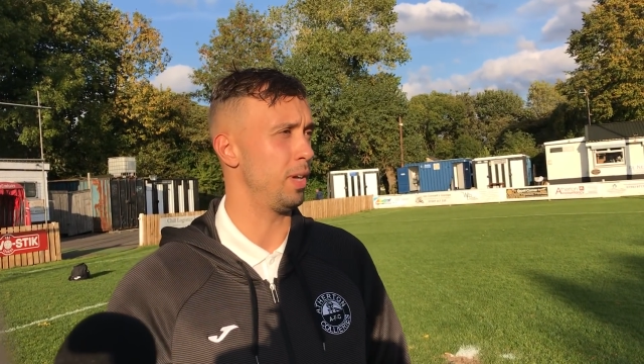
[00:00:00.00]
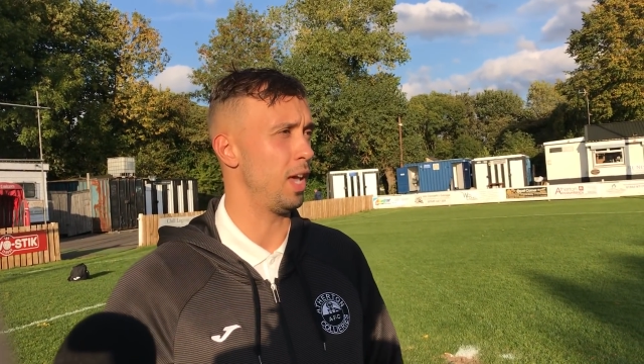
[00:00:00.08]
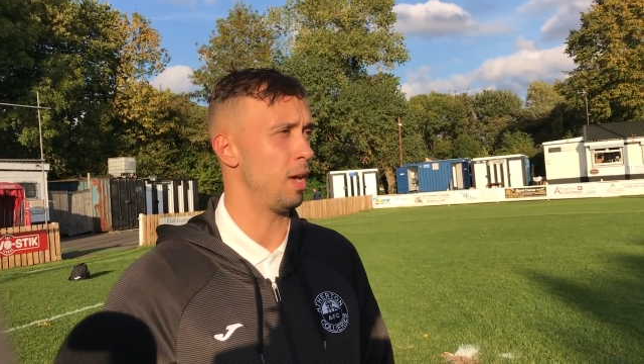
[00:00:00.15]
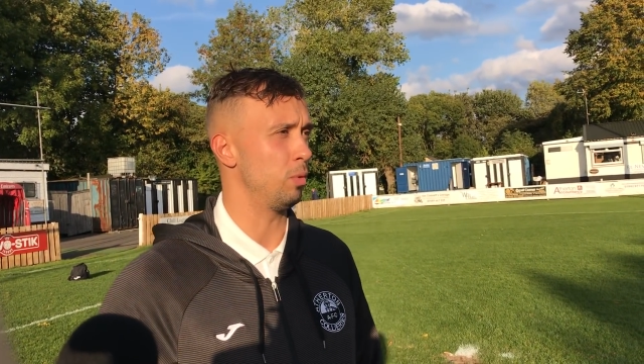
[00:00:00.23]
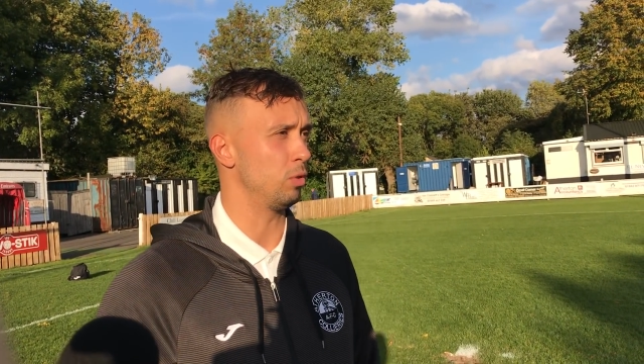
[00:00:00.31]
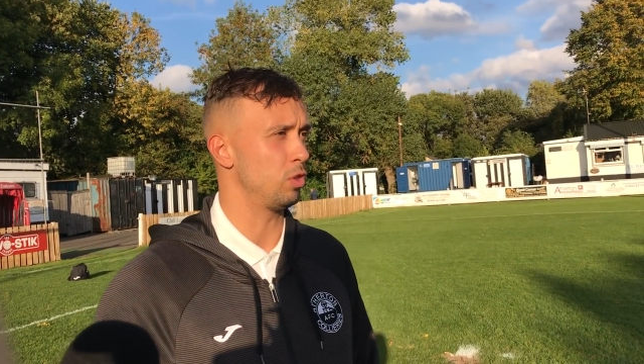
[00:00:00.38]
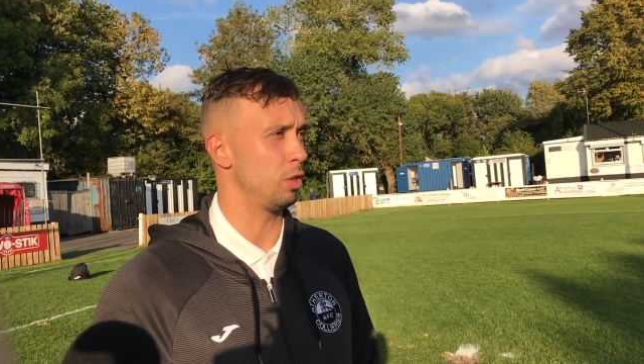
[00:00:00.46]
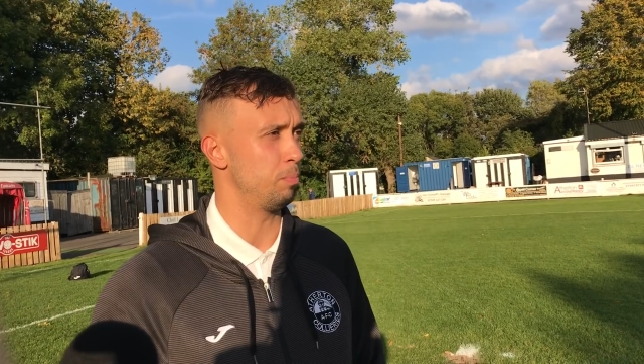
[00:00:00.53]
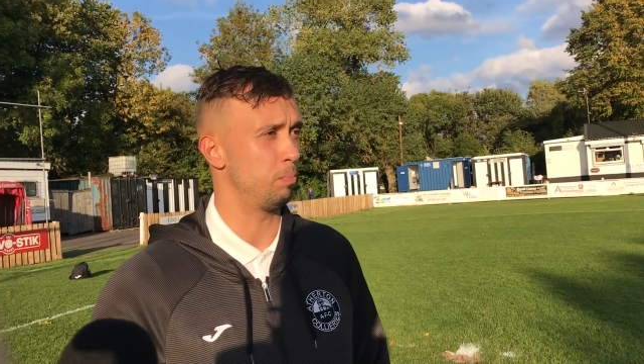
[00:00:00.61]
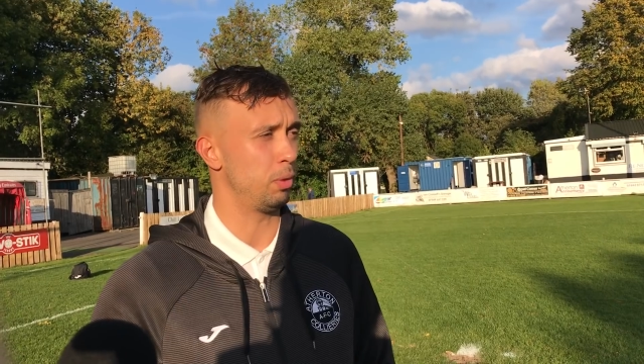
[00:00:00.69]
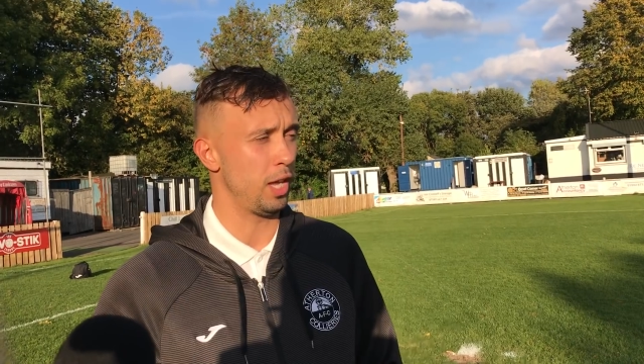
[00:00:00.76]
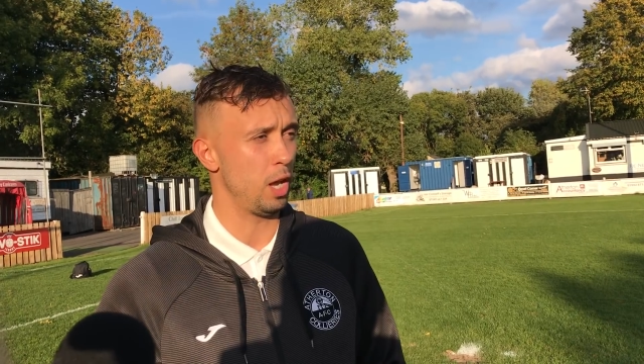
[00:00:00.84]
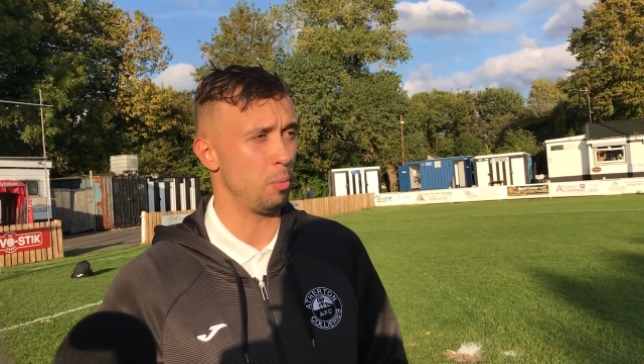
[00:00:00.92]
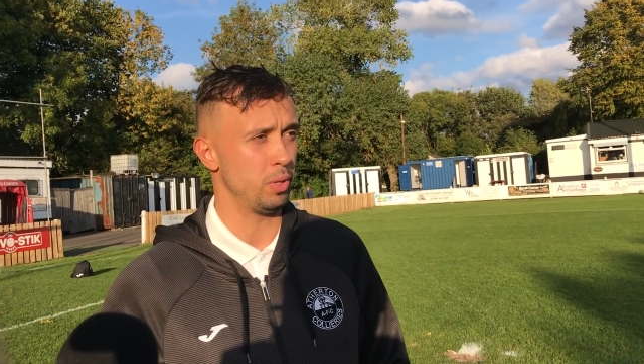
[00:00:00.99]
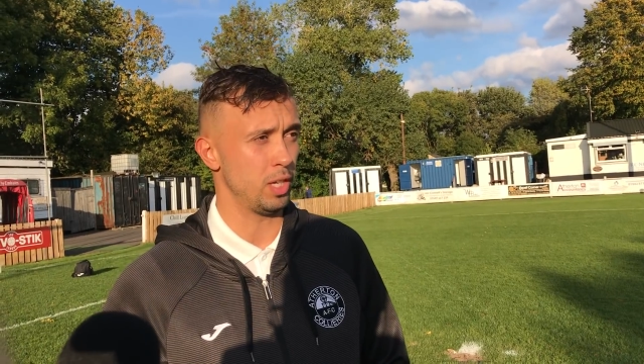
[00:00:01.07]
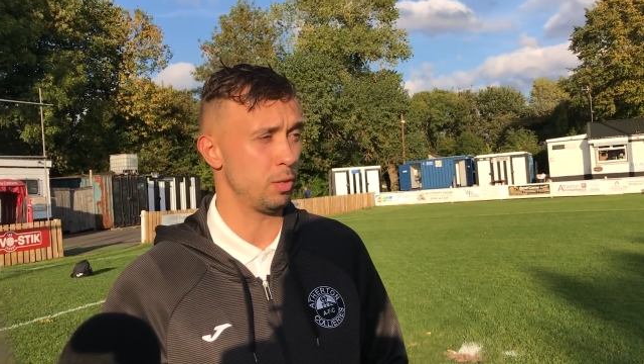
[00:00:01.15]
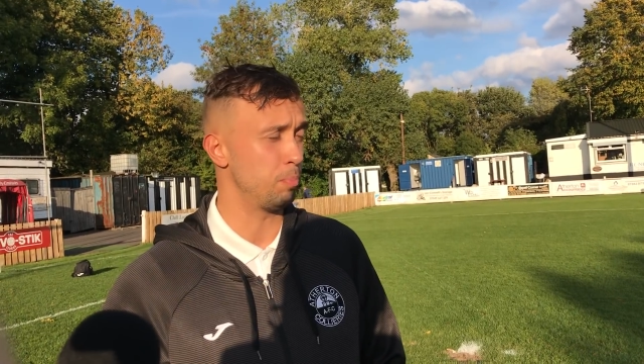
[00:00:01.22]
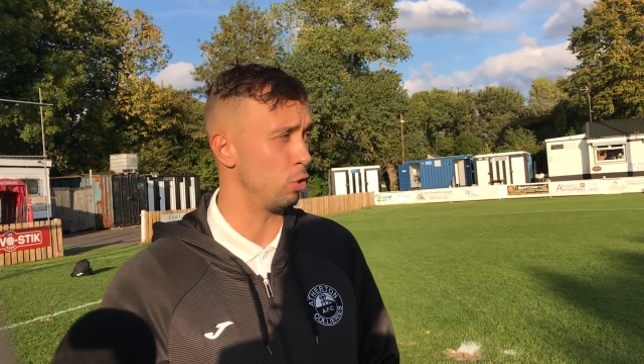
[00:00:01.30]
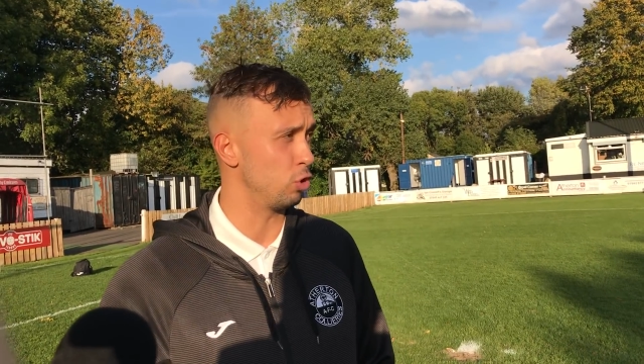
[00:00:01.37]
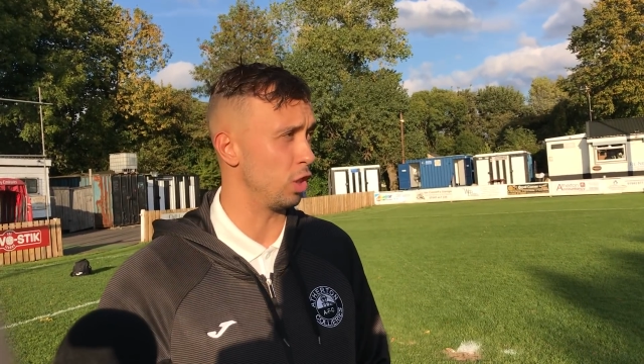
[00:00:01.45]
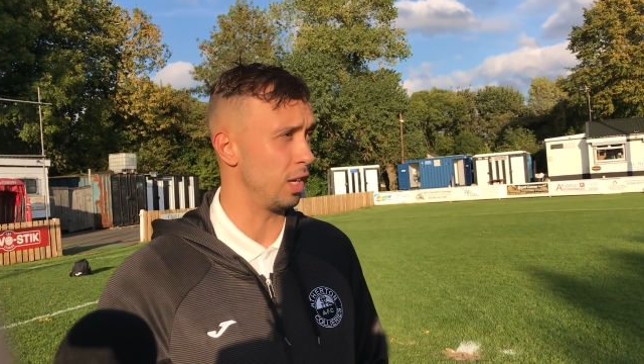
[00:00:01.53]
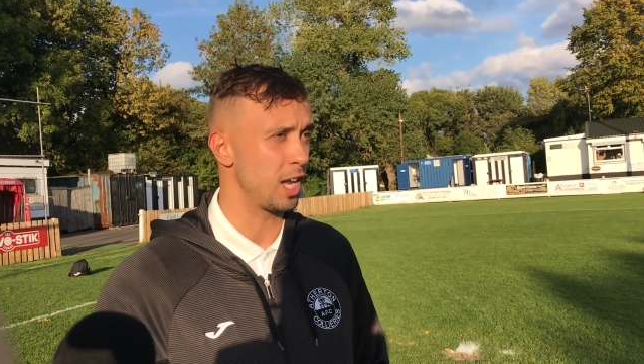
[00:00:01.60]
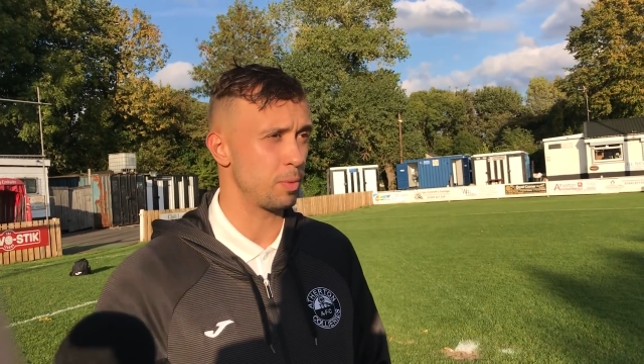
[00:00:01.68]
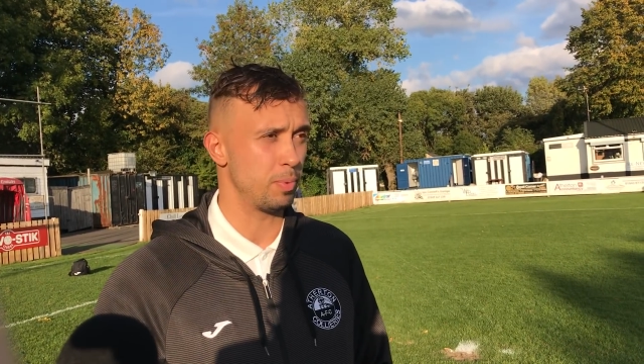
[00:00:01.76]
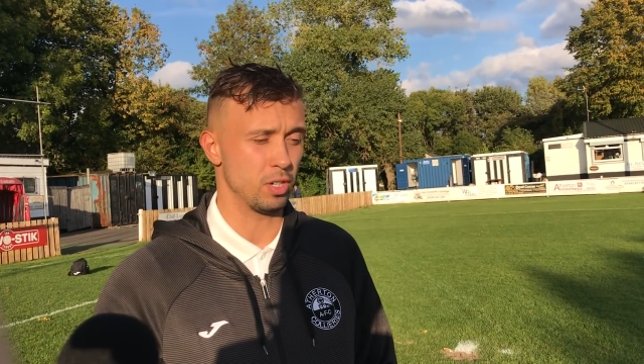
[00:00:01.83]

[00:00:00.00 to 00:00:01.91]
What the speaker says: be able to play with this bunch of lads,